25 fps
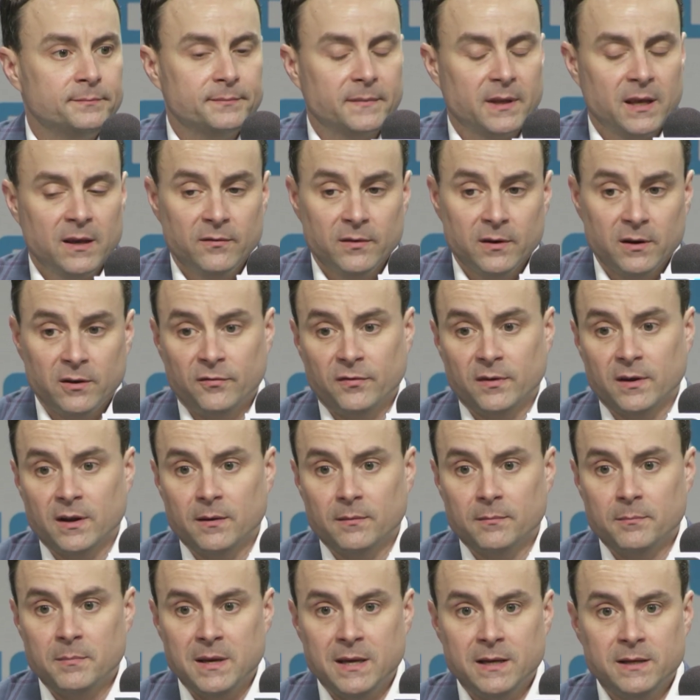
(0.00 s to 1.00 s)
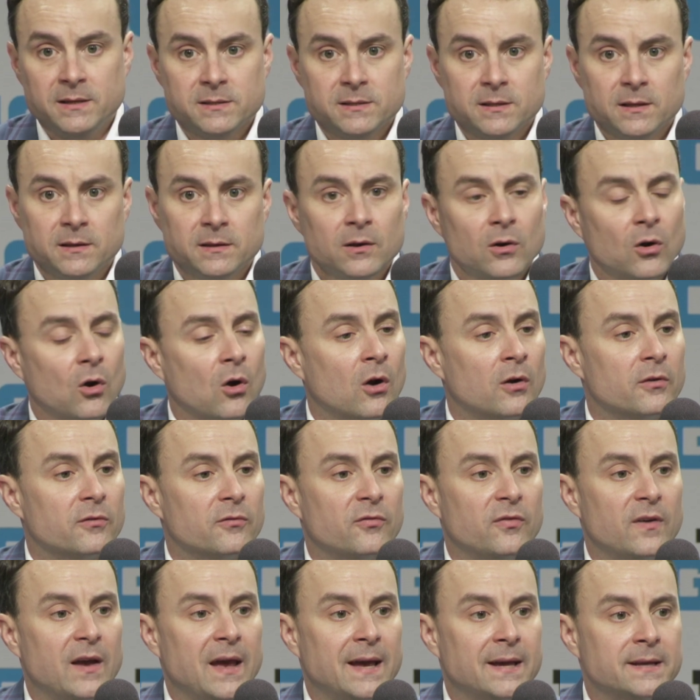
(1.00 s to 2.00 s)
even if it means that there aren't
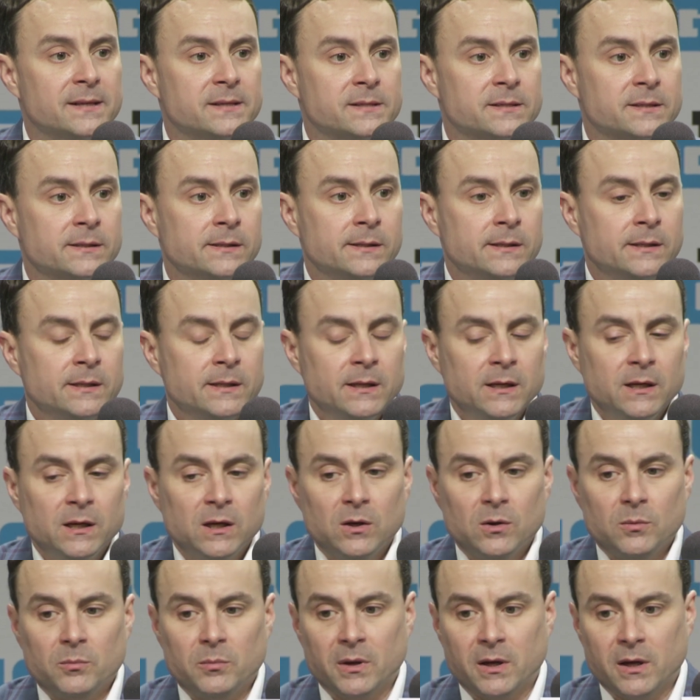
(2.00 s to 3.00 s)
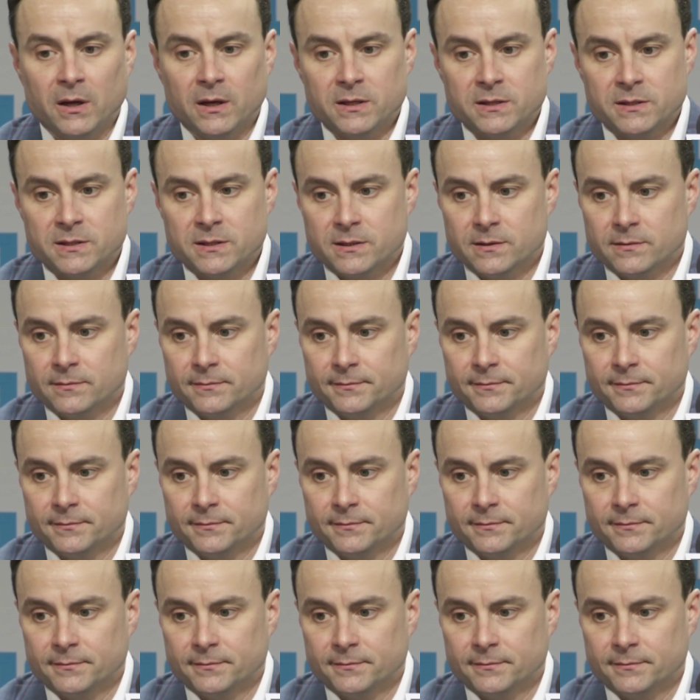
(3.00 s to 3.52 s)
fans, because,